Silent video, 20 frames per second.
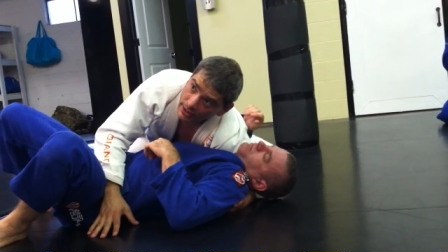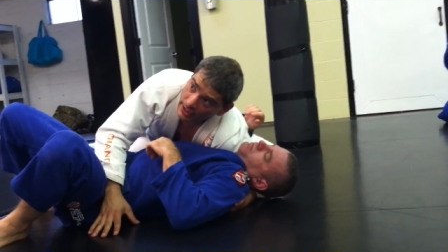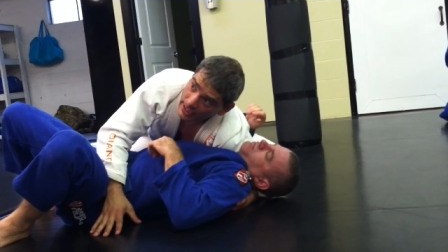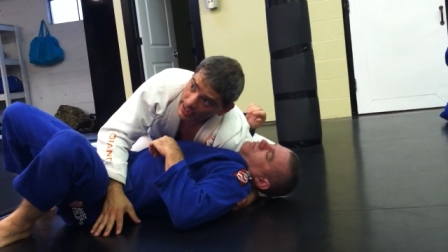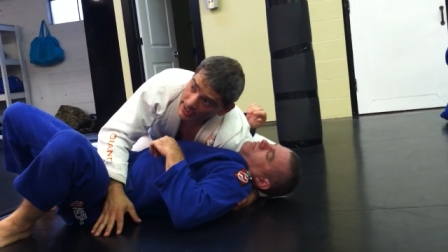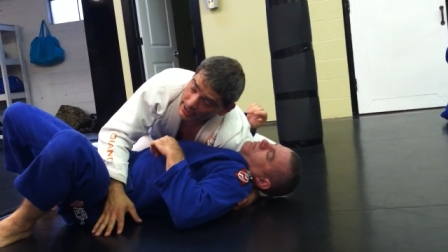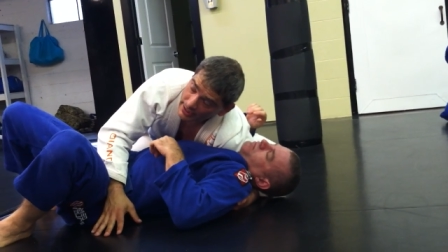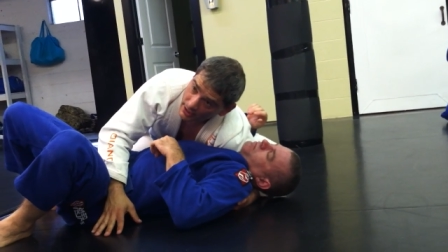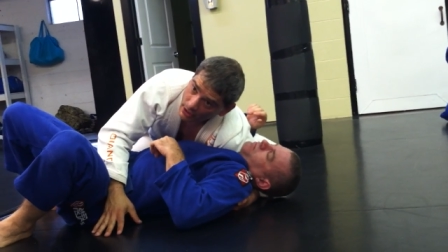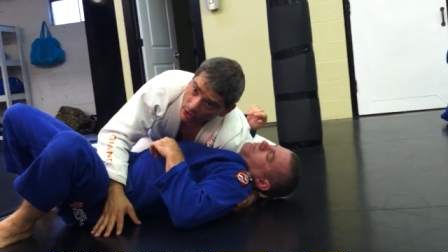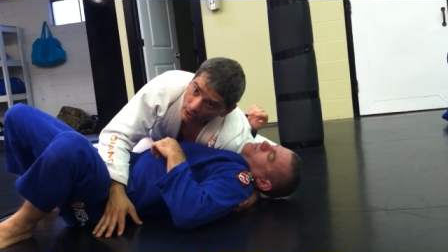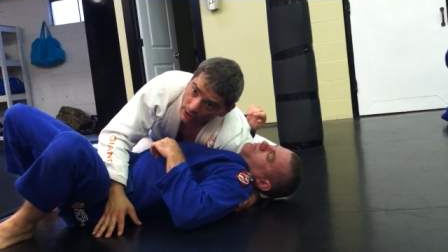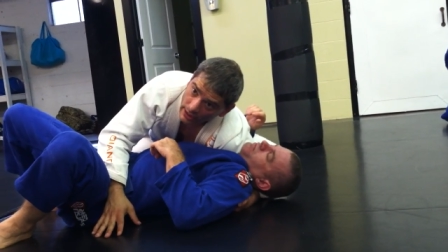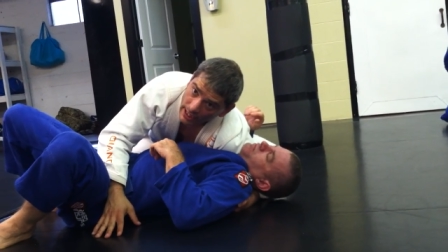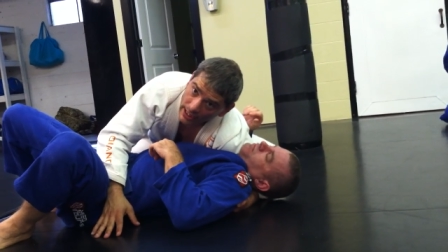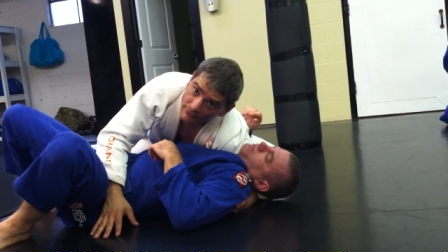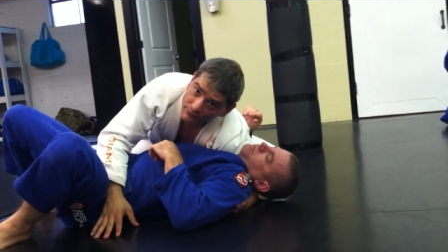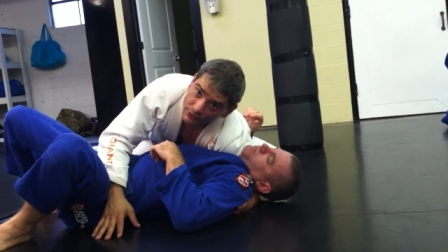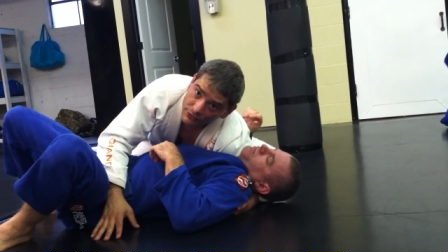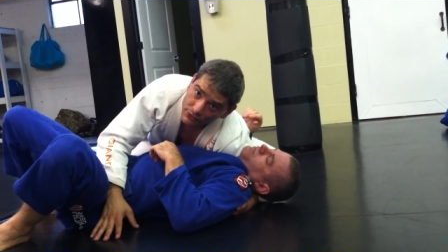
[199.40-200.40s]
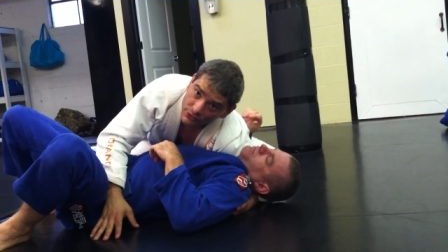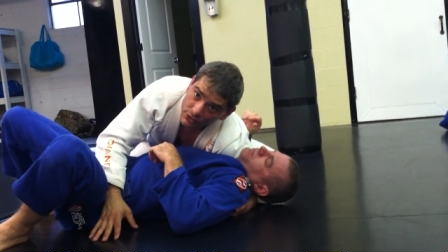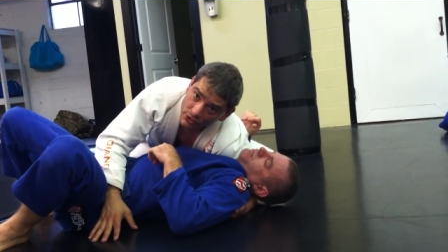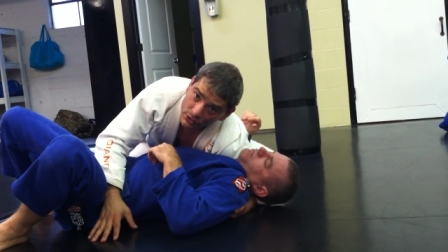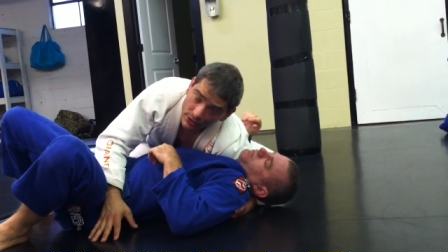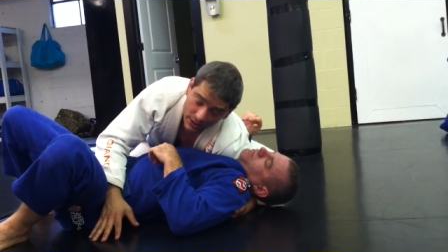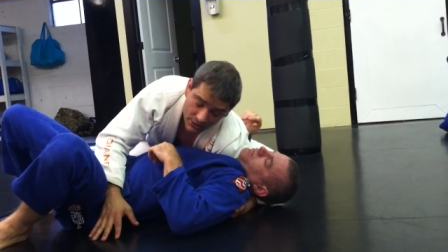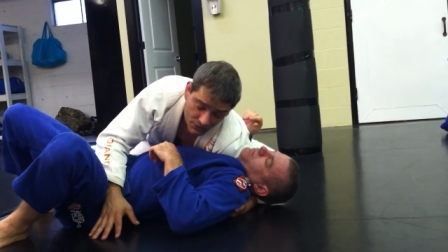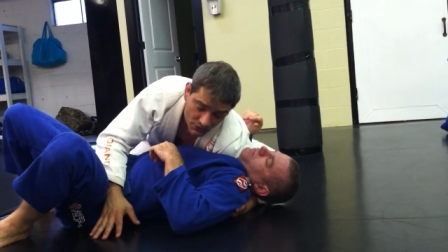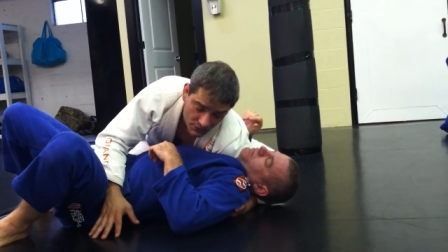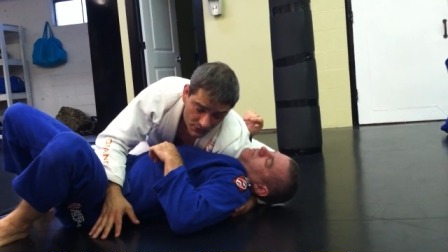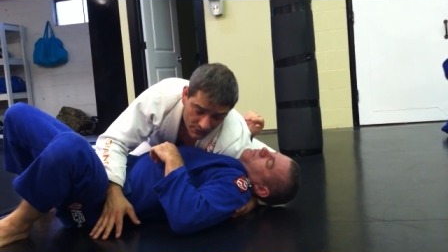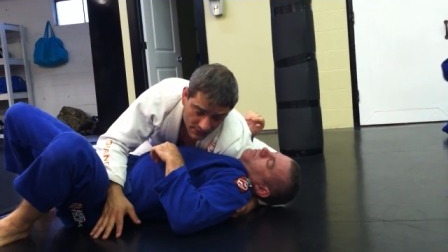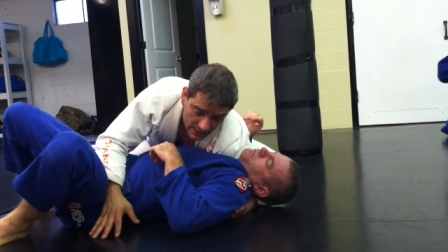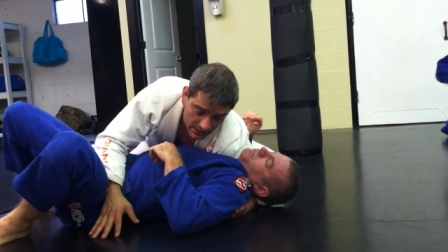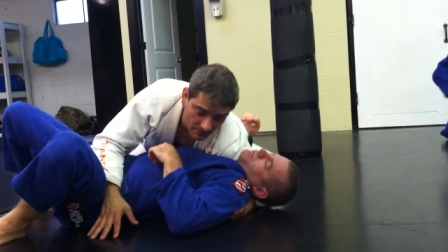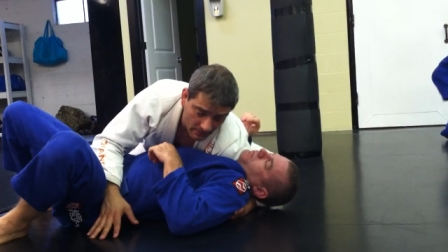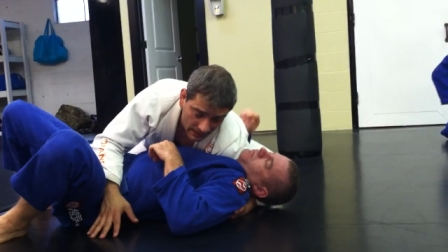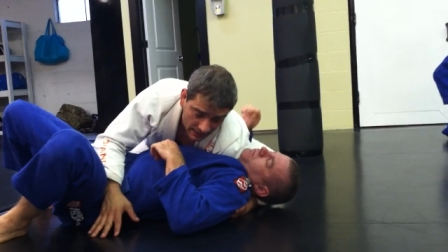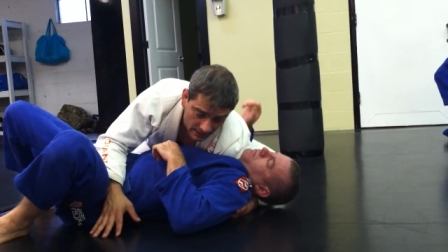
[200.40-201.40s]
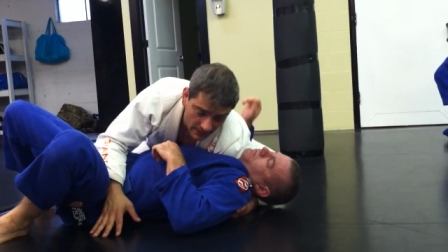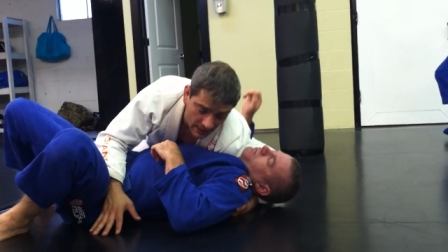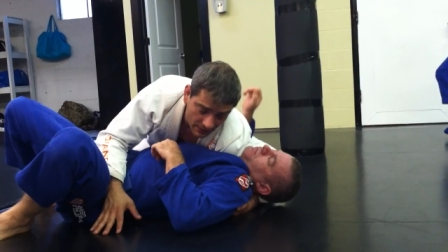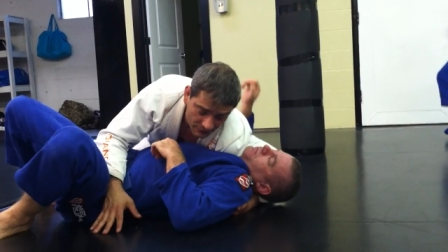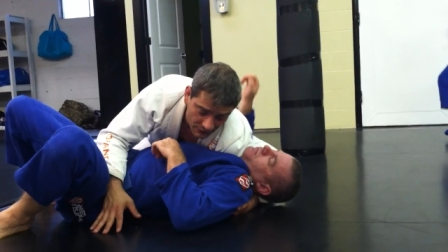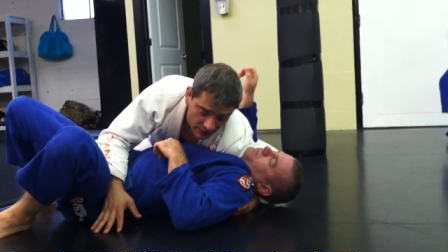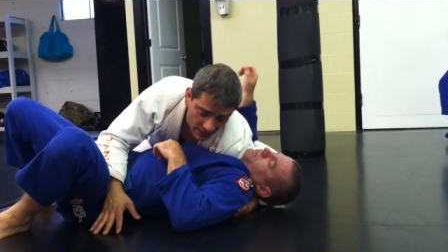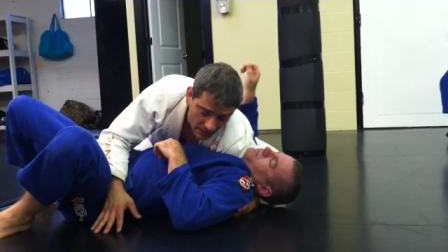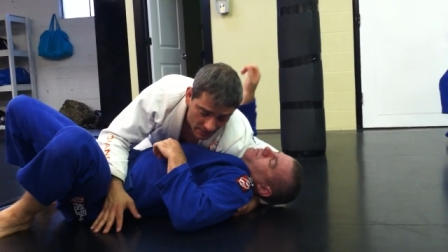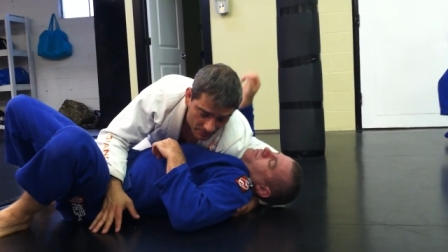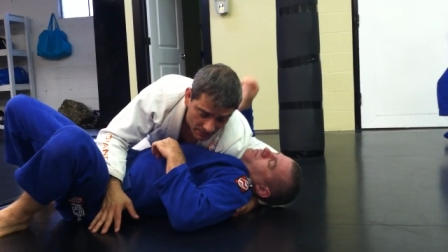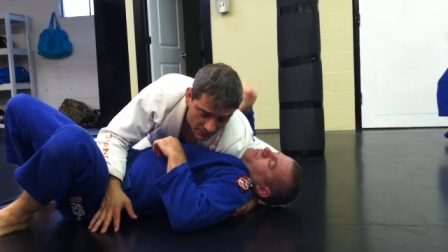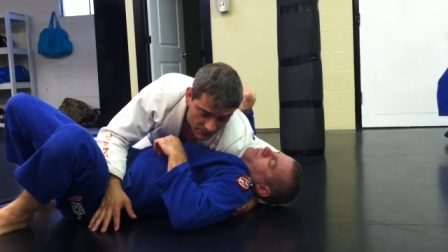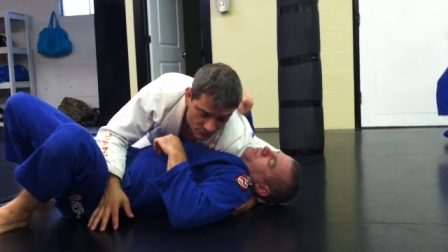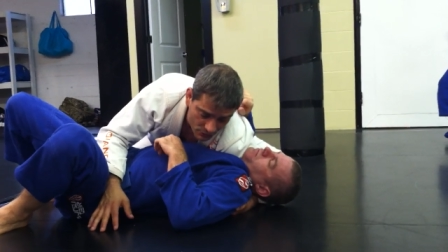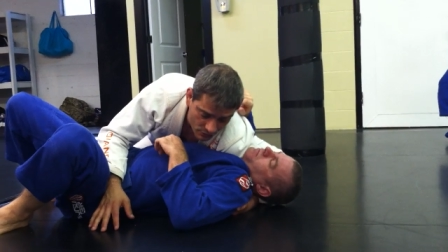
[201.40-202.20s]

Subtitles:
And then all I have to do is just take my left hip and